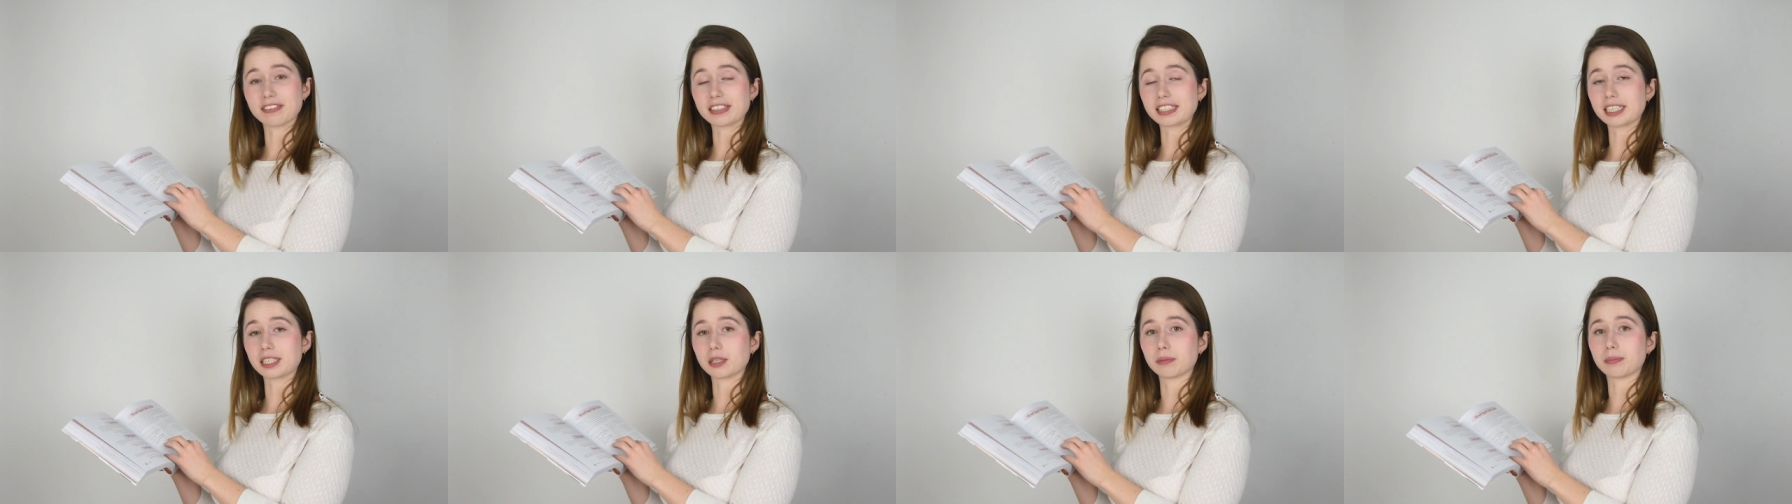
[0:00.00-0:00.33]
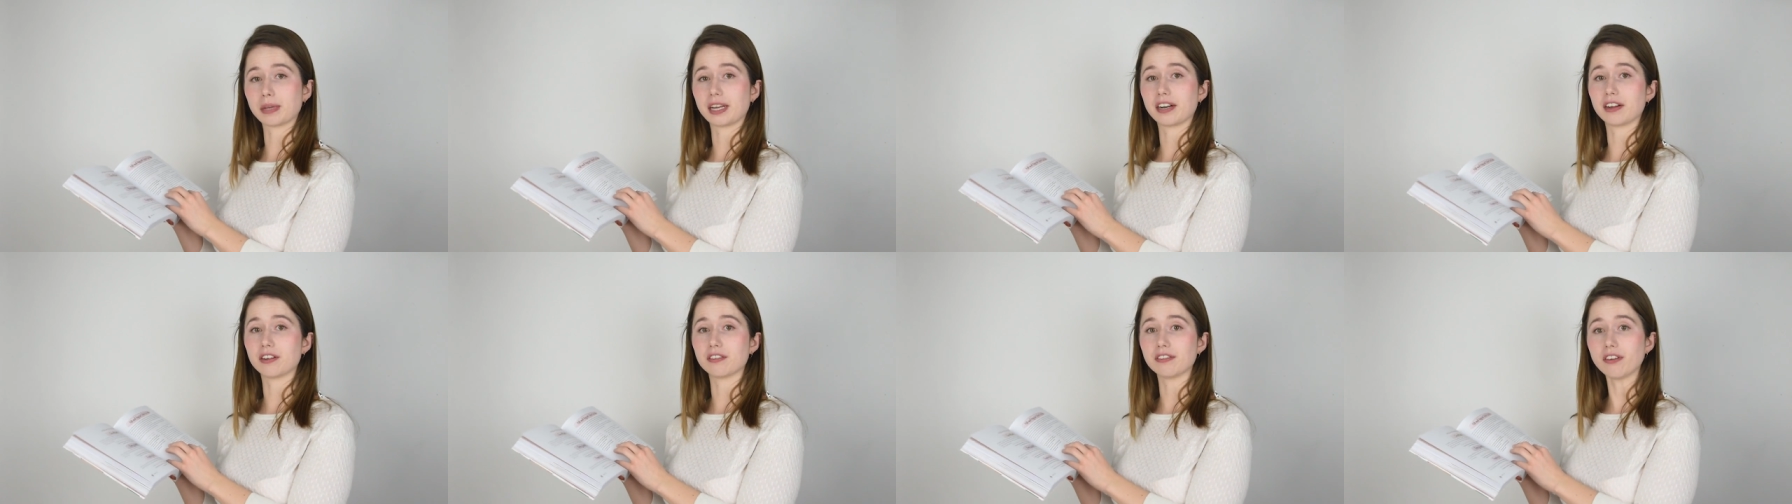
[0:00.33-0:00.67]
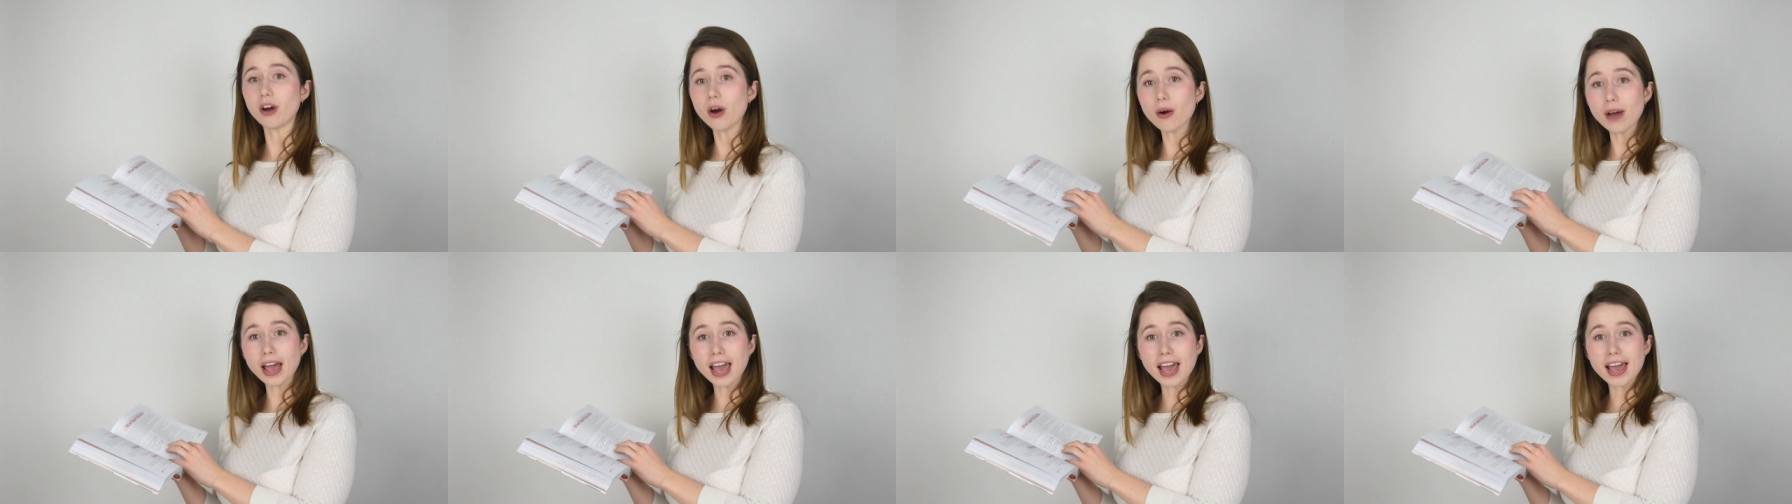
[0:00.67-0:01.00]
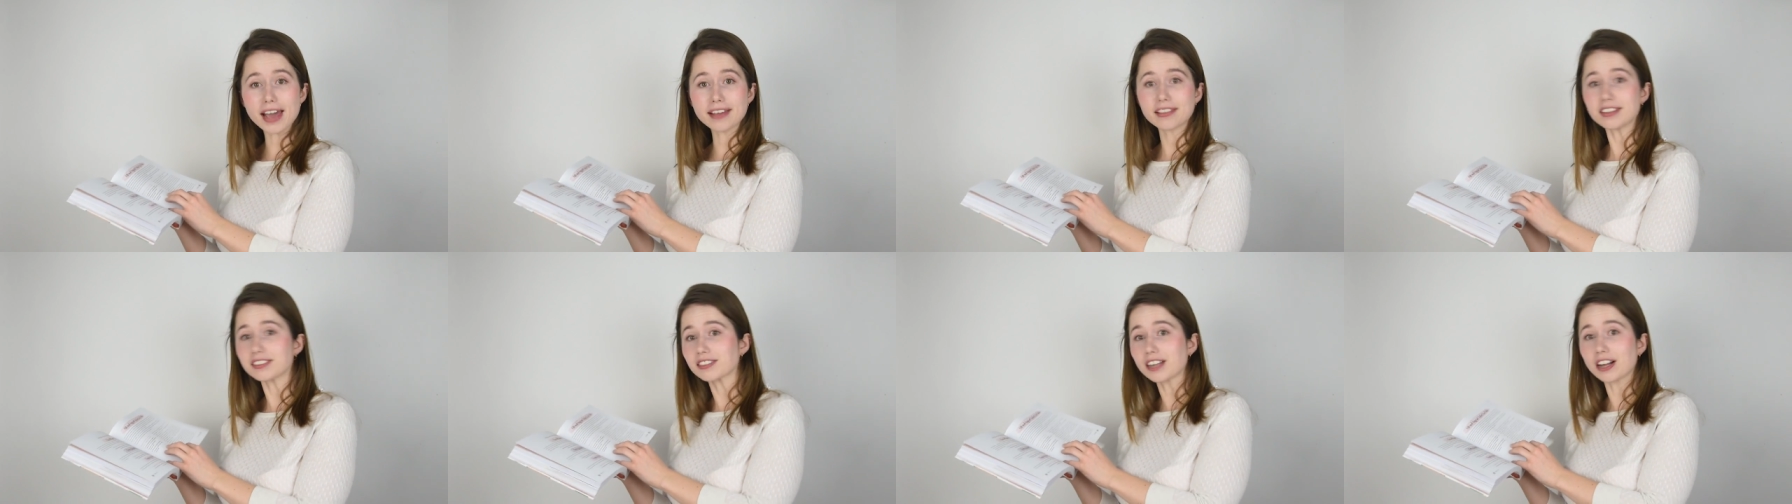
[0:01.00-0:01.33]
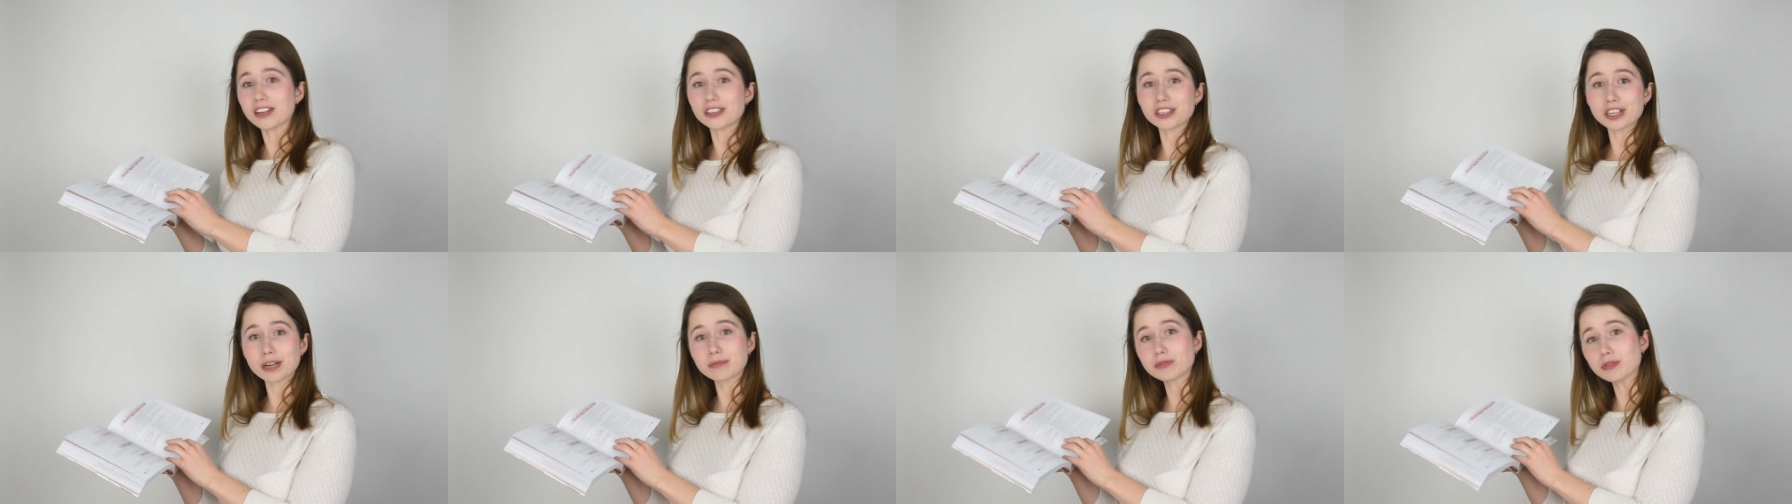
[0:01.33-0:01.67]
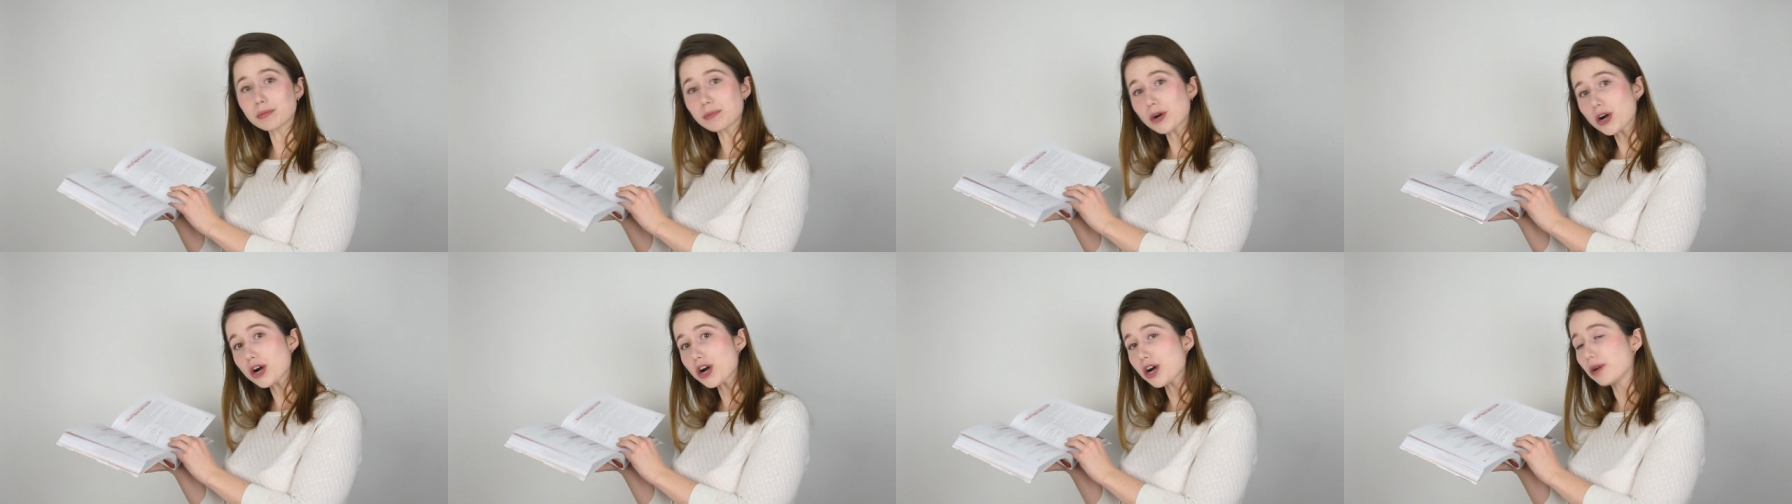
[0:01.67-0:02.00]
little bit of, oh hey, this color comes
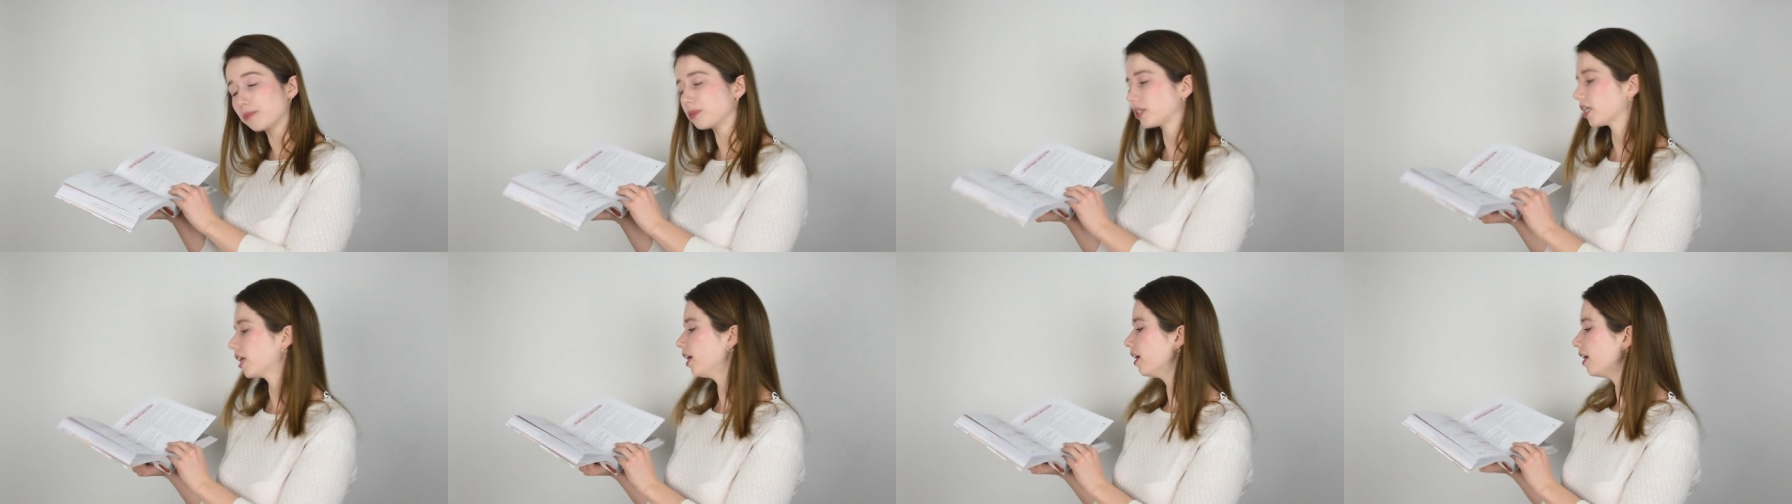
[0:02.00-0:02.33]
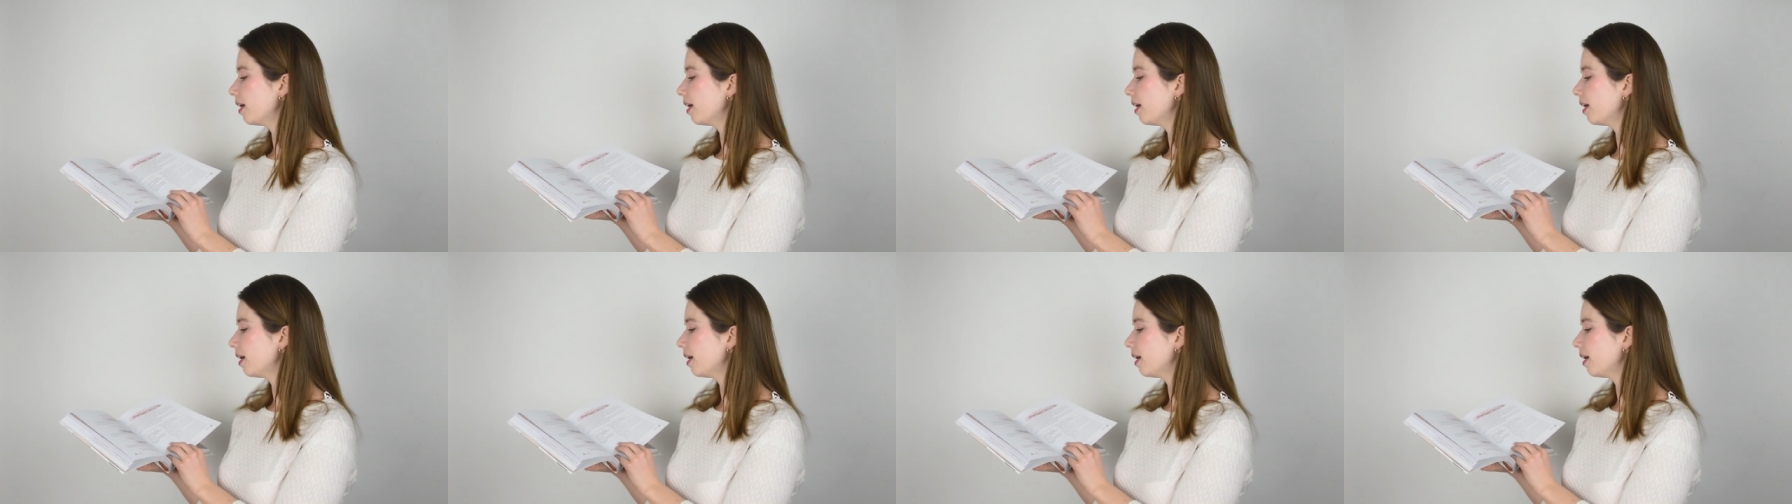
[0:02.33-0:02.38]
from herbs.